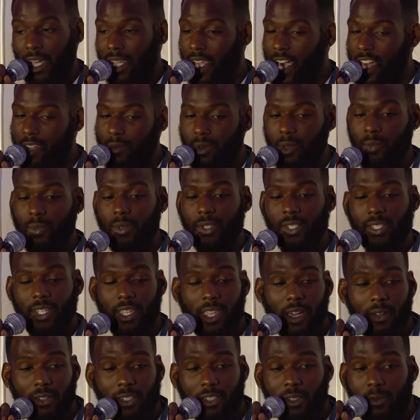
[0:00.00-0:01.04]
A lot of people would
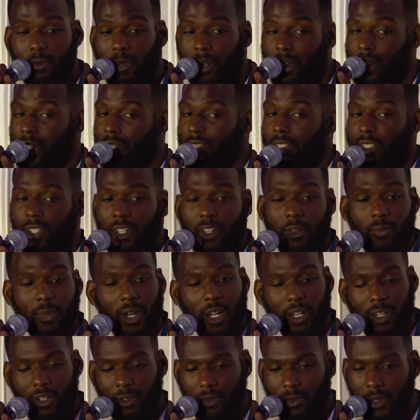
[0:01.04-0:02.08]
say that was the biggest year
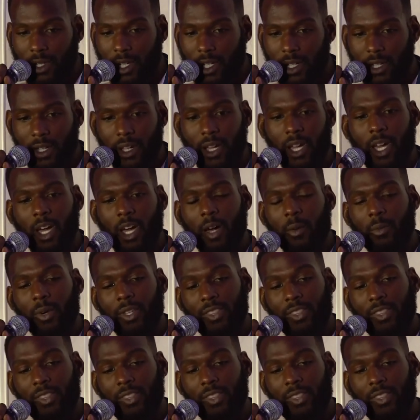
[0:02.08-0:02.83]
of my career,